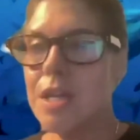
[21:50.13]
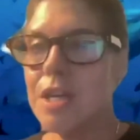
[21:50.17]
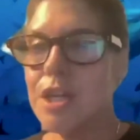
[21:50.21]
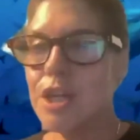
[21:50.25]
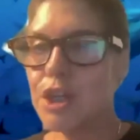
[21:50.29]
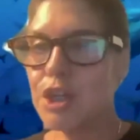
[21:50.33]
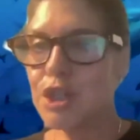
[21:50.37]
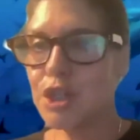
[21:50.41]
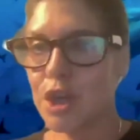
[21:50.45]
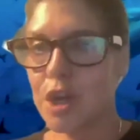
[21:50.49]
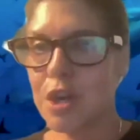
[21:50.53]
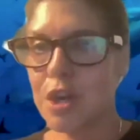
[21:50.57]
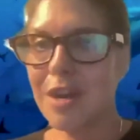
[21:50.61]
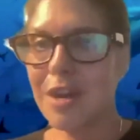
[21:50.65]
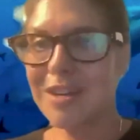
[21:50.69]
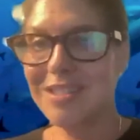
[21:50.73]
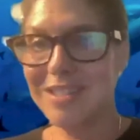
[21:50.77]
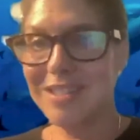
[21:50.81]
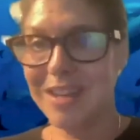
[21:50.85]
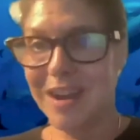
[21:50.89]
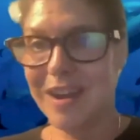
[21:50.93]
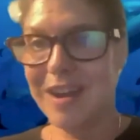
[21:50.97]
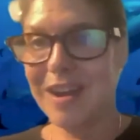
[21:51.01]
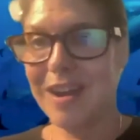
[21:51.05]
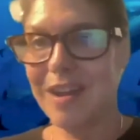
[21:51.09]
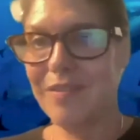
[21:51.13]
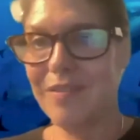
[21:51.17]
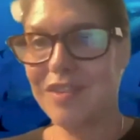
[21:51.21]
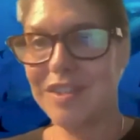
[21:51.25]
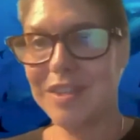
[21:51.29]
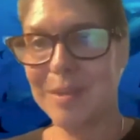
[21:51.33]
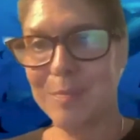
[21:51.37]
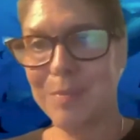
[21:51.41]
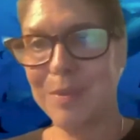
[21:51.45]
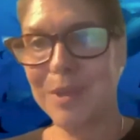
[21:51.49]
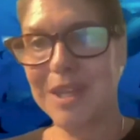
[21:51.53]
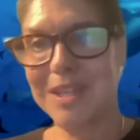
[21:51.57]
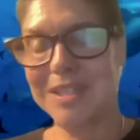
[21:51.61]
shark dive
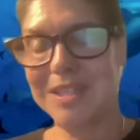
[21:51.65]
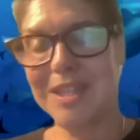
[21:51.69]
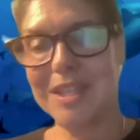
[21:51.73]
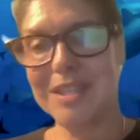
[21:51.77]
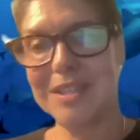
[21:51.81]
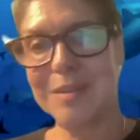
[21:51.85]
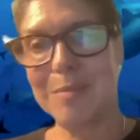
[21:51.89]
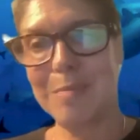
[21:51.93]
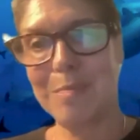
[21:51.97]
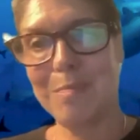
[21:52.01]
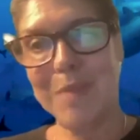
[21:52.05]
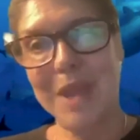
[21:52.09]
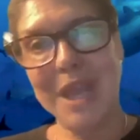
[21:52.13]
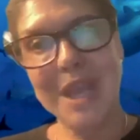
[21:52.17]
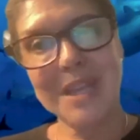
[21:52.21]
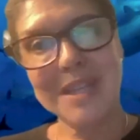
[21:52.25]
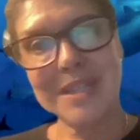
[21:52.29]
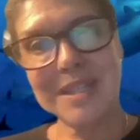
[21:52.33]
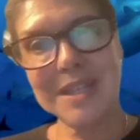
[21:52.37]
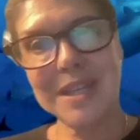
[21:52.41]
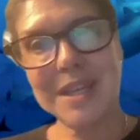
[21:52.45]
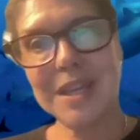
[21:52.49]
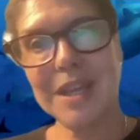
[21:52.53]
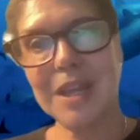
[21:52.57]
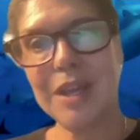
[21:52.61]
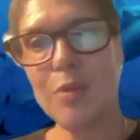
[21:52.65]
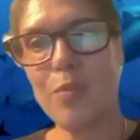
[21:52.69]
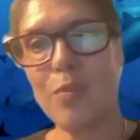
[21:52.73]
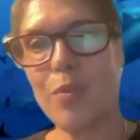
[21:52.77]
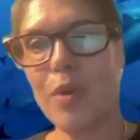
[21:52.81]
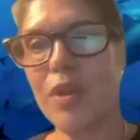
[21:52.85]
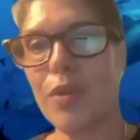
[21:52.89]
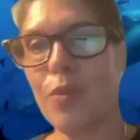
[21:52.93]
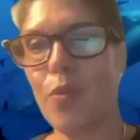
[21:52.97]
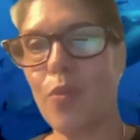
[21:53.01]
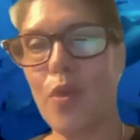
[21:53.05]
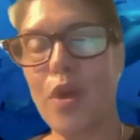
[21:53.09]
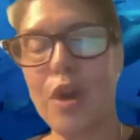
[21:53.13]
someplace that's amazing,
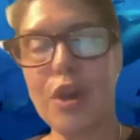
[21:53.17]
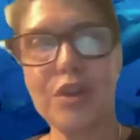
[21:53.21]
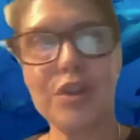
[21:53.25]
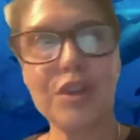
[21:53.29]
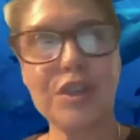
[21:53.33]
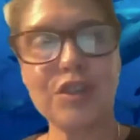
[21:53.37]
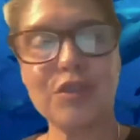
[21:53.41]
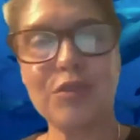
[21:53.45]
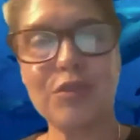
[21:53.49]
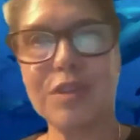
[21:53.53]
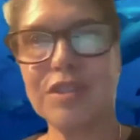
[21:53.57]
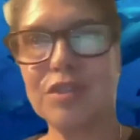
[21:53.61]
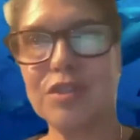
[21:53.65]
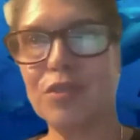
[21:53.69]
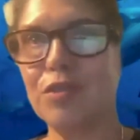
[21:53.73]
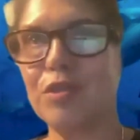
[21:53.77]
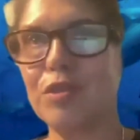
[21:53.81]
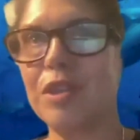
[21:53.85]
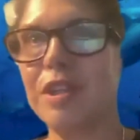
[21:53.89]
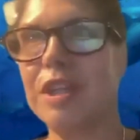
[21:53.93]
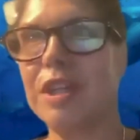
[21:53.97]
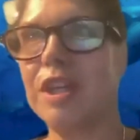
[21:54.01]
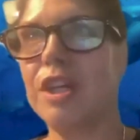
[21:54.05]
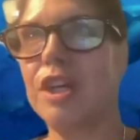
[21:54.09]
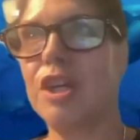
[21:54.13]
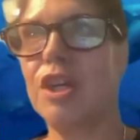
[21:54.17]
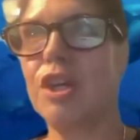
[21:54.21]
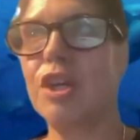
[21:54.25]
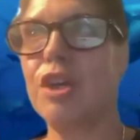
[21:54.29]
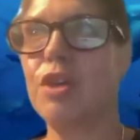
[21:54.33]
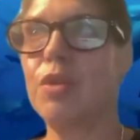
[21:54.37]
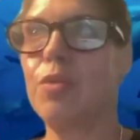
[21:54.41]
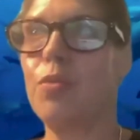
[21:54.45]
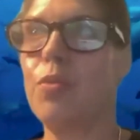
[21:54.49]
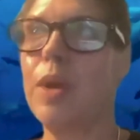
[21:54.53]
where the water is crystal clear,